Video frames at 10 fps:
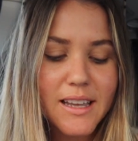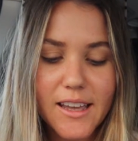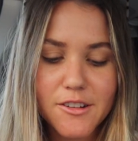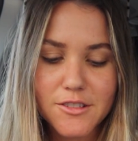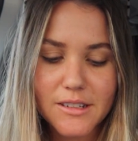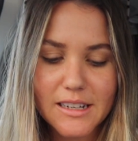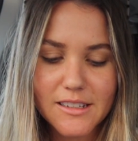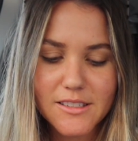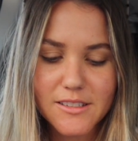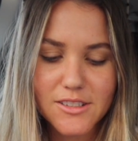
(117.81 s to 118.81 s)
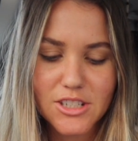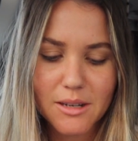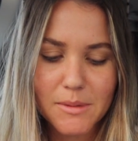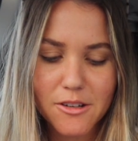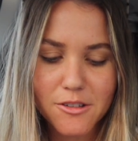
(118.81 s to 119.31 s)
And also I needed to
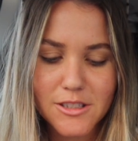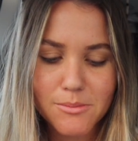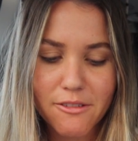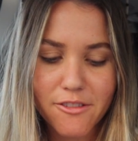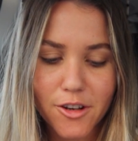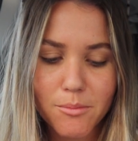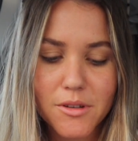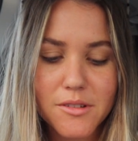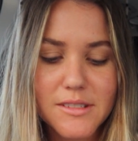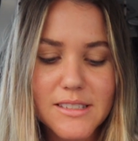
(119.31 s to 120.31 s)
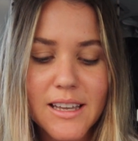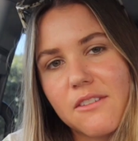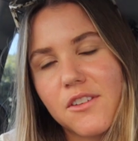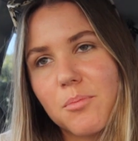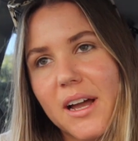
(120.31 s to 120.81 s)
check my notes on my phone, because
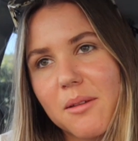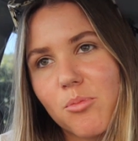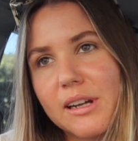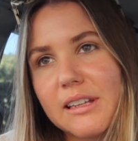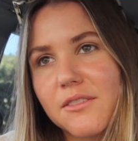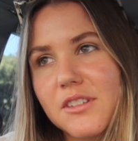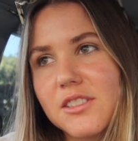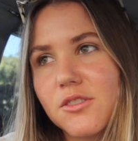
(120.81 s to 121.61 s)
if you're buying pre-loved, it's